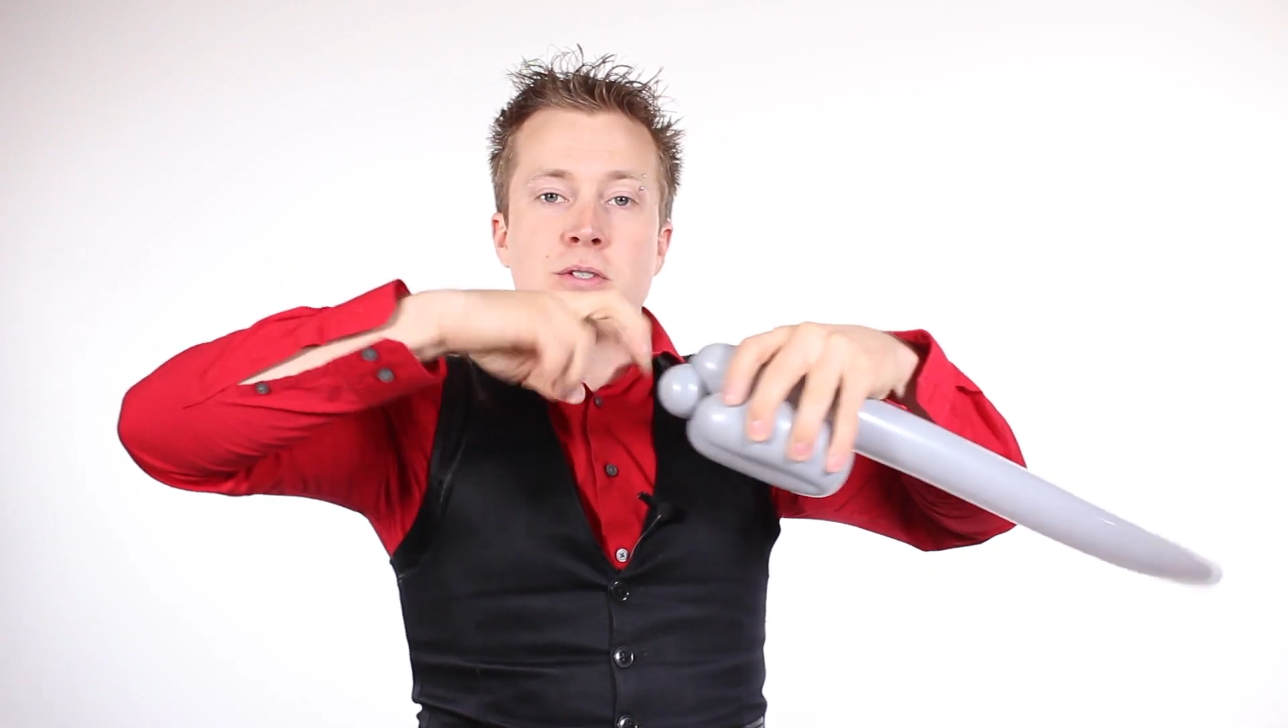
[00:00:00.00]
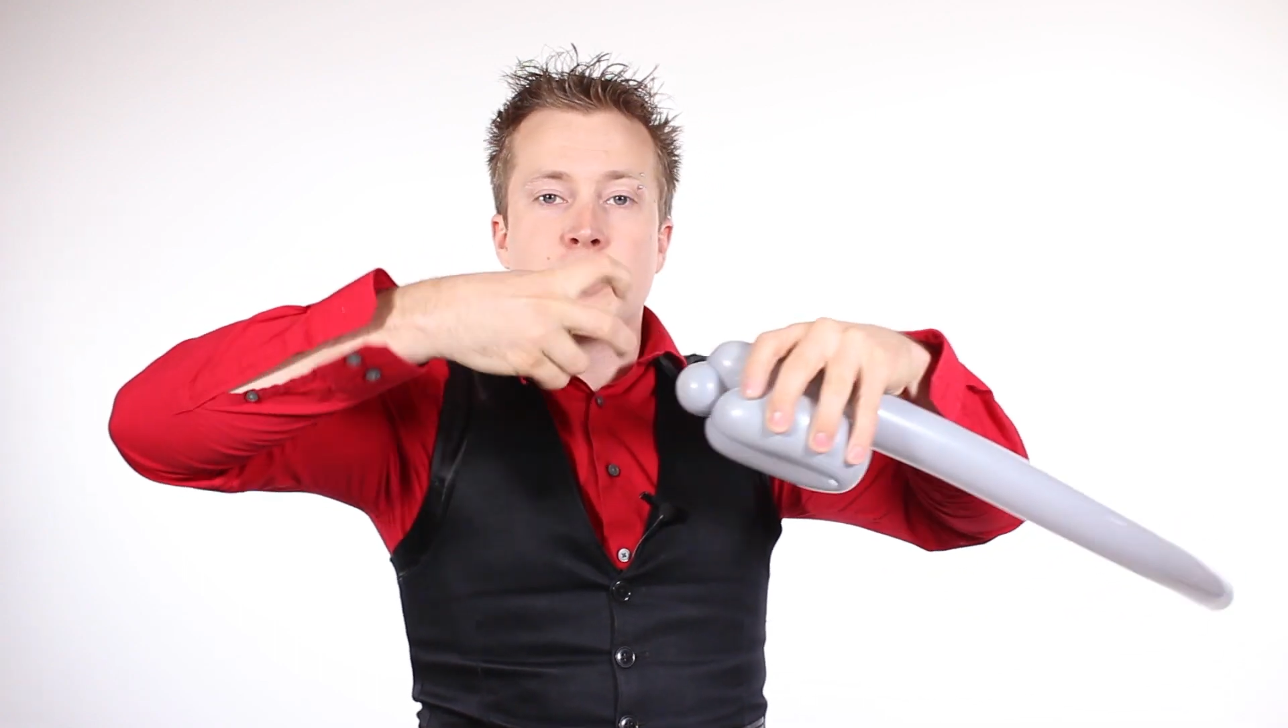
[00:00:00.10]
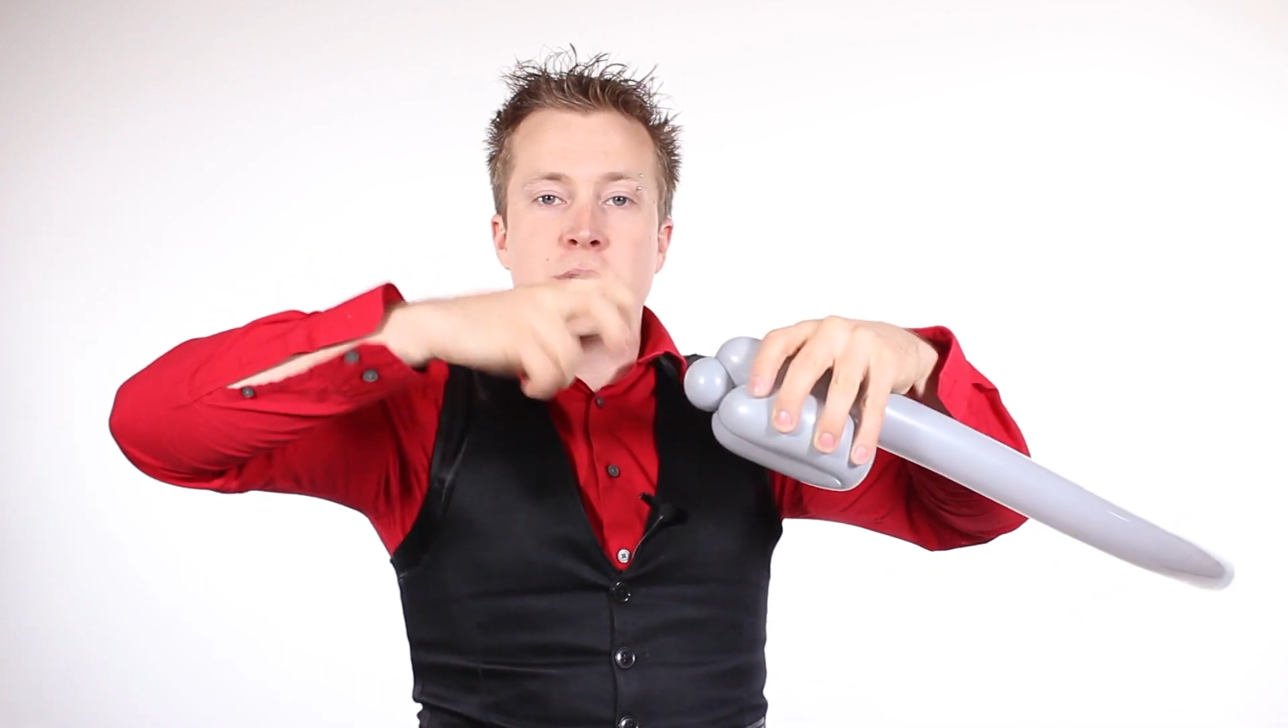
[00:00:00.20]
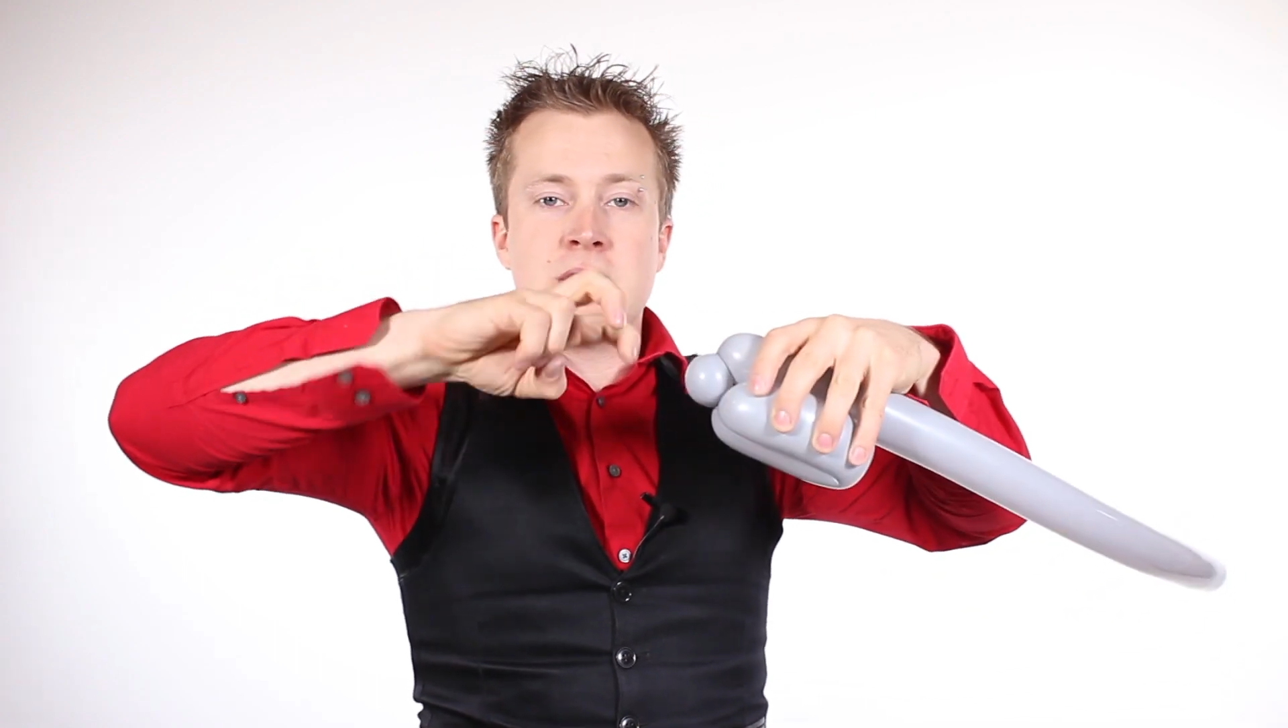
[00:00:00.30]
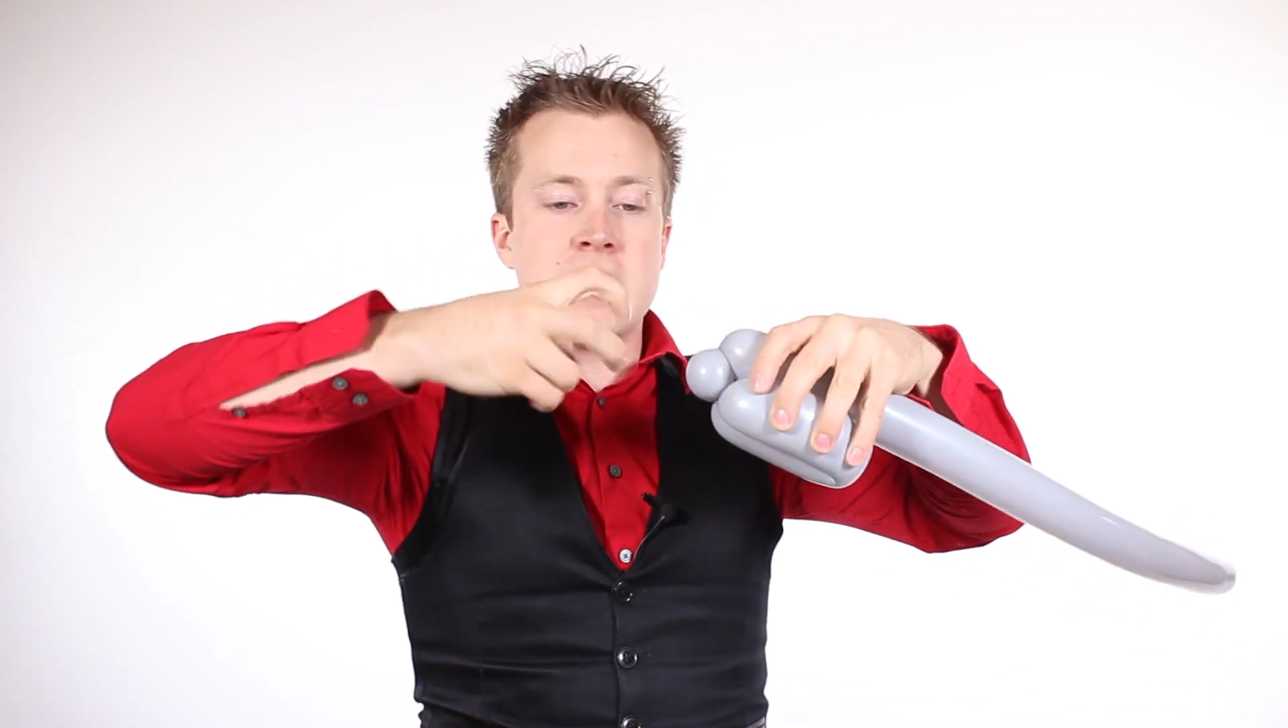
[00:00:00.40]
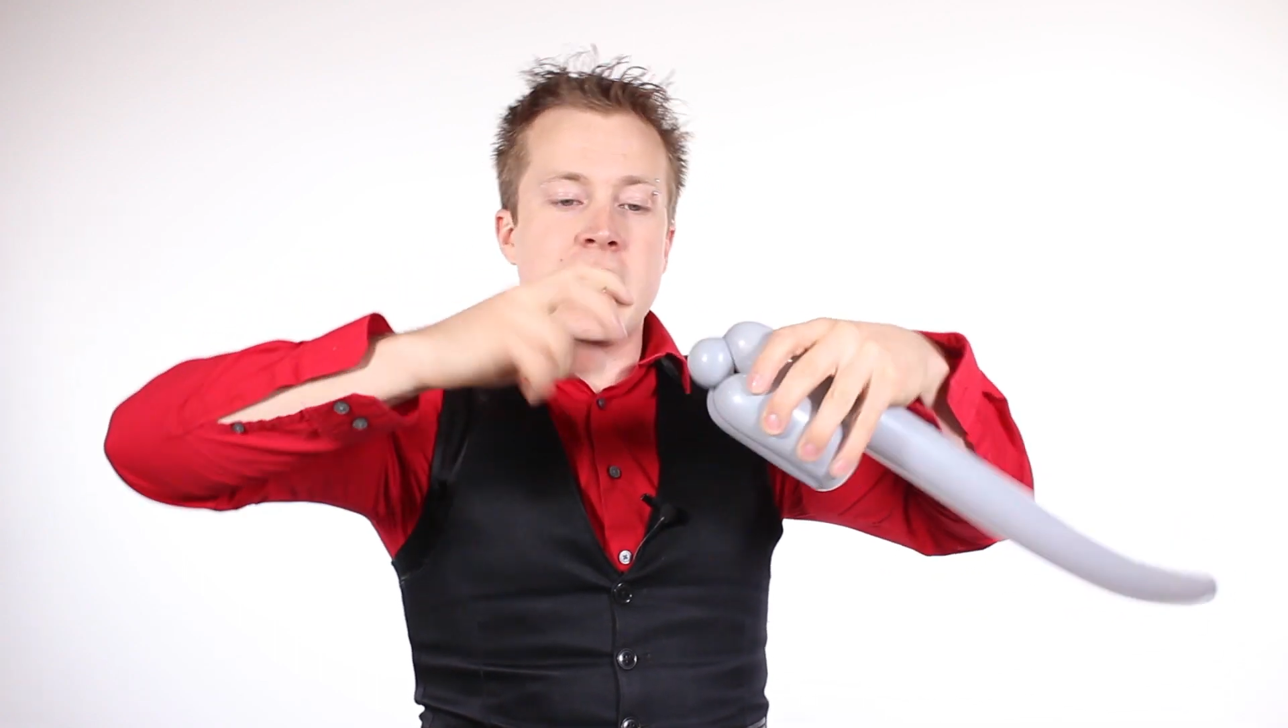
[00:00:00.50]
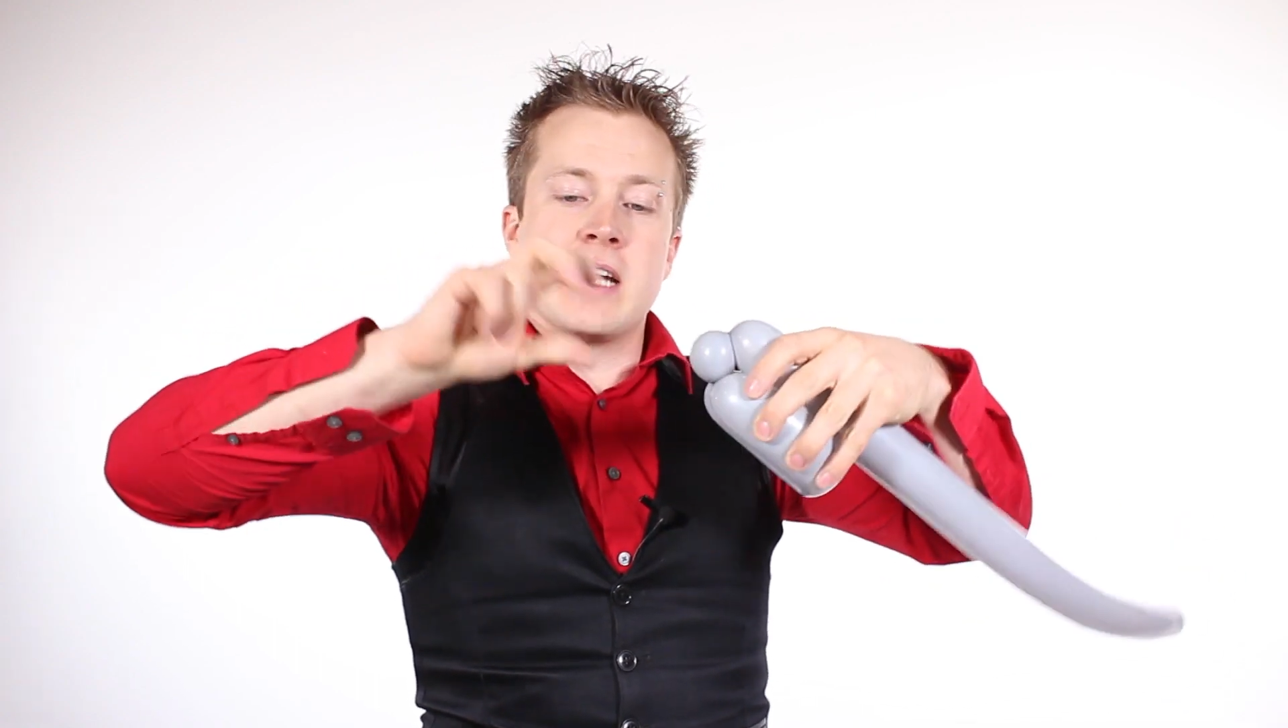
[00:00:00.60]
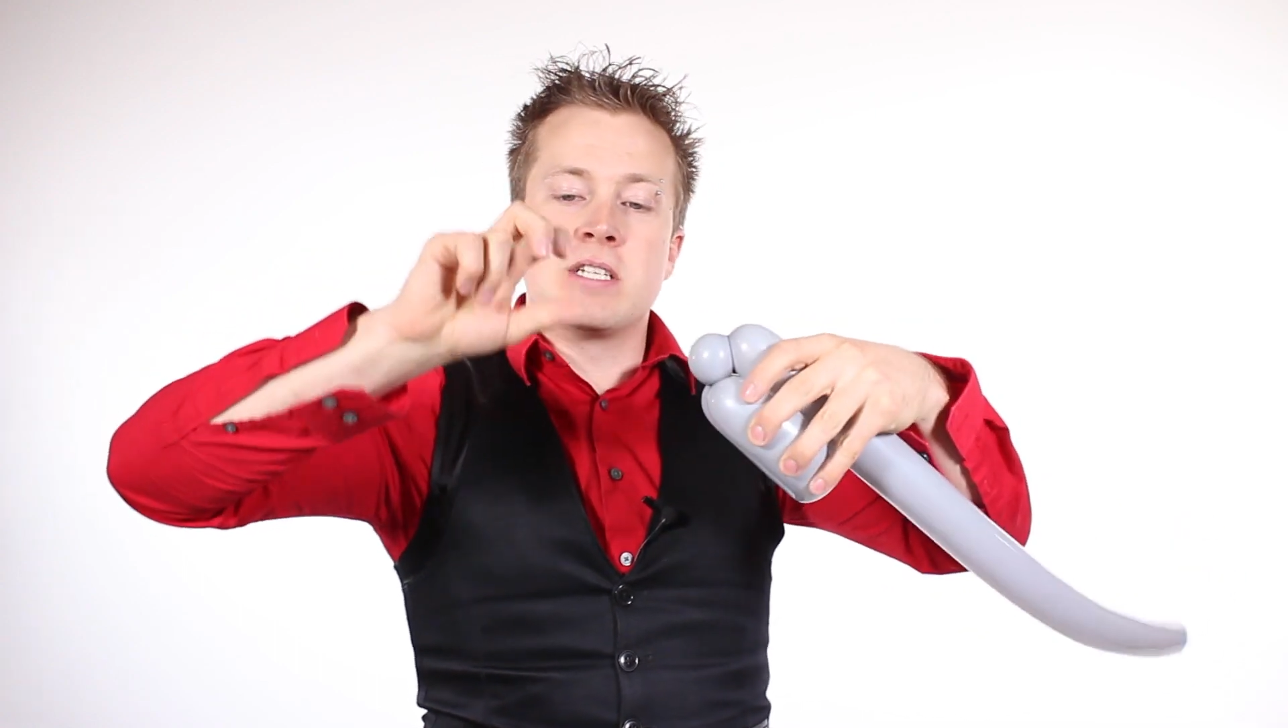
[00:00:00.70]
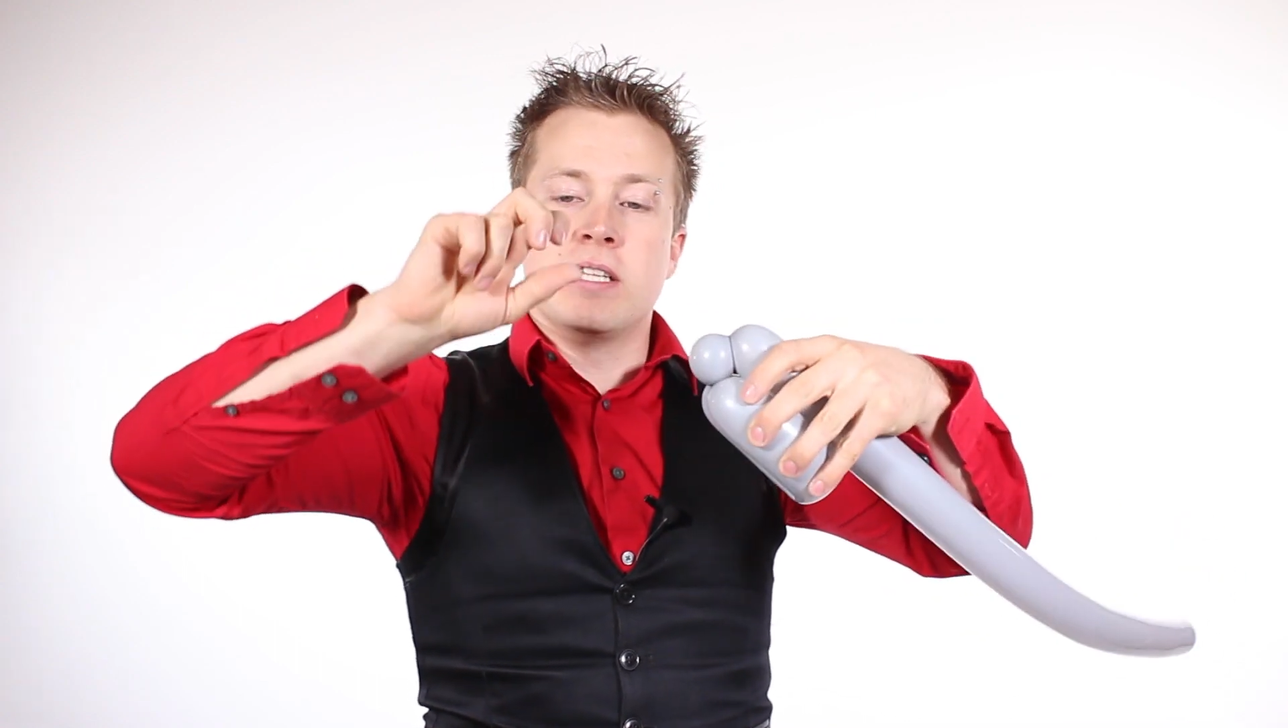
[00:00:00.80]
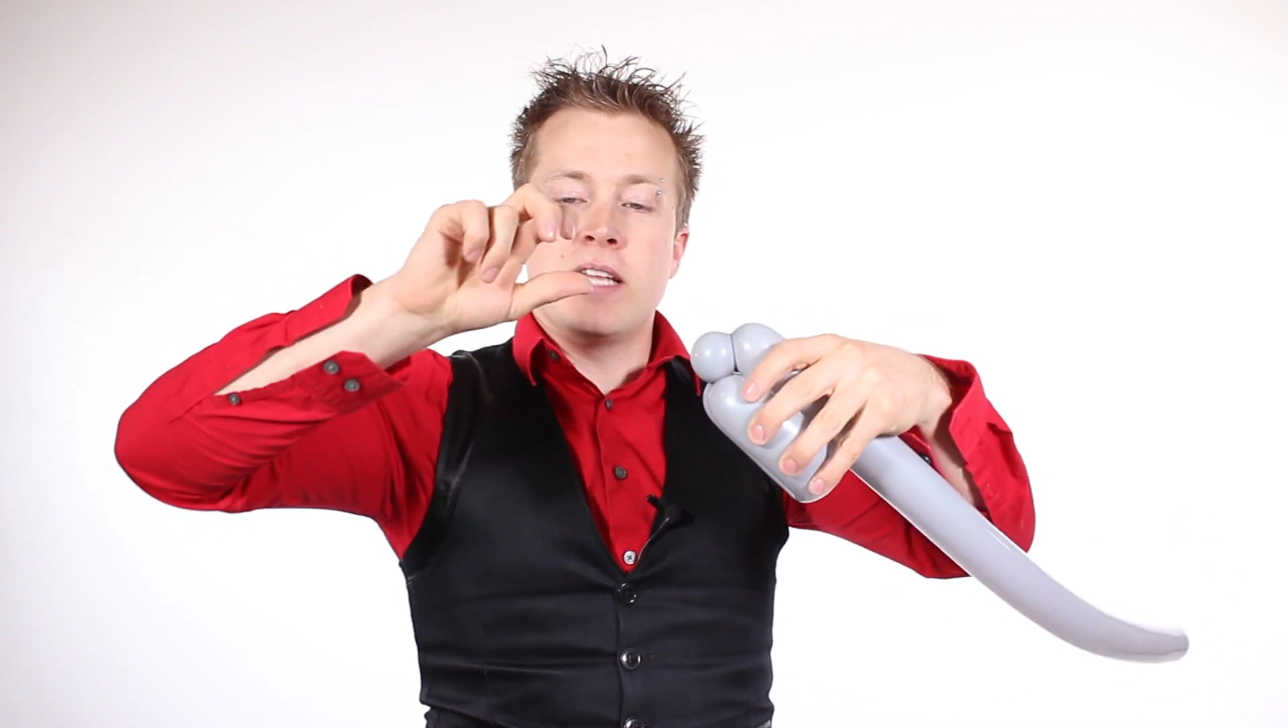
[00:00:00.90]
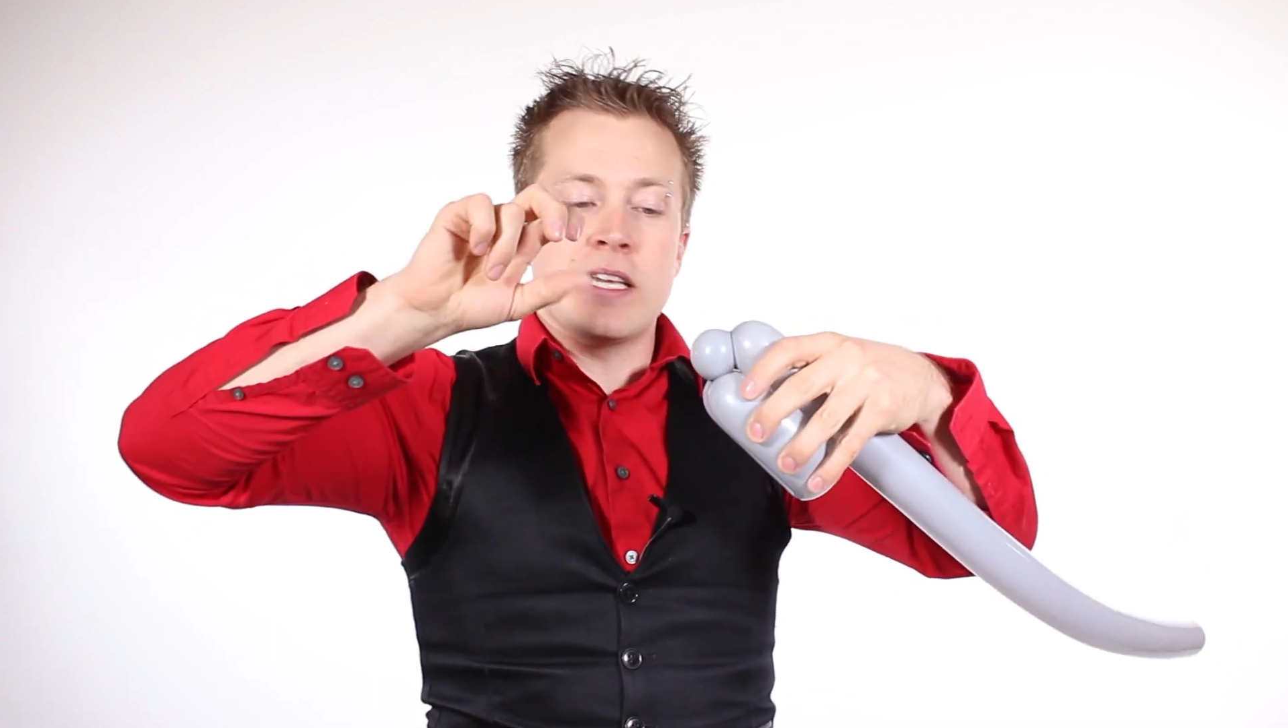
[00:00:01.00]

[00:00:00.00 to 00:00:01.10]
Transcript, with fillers: twisting action.